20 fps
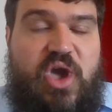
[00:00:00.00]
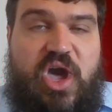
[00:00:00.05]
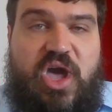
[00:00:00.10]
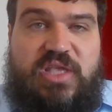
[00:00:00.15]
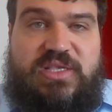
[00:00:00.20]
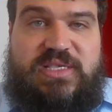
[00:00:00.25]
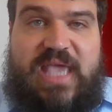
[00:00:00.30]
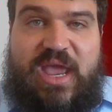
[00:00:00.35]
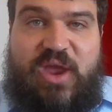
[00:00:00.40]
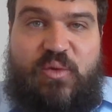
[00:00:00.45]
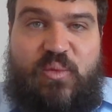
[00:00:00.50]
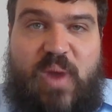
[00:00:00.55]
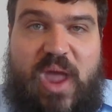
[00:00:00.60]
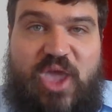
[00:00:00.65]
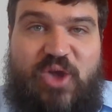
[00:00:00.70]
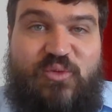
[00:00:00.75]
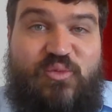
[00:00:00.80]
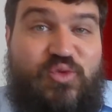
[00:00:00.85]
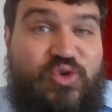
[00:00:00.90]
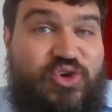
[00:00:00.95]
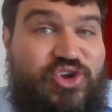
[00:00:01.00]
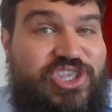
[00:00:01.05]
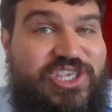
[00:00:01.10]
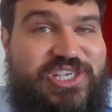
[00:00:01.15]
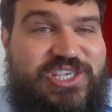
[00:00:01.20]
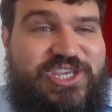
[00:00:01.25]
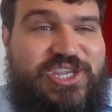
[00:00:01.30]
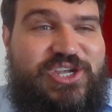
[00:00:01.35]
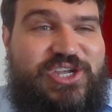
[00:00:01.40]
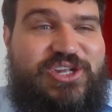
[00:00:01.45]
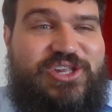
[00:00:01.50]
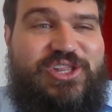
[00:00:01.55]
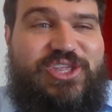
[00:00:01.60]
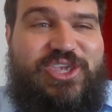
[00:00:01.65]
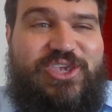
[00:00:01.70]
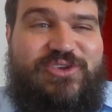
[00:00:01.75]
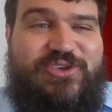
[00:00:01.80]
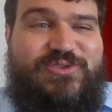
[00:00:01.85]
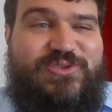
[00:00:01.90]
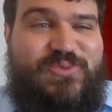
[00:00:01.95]
Zechariah will still
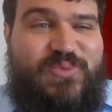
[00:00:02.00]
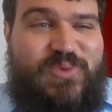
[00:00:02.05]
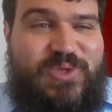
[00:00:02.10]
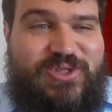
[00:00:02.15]
use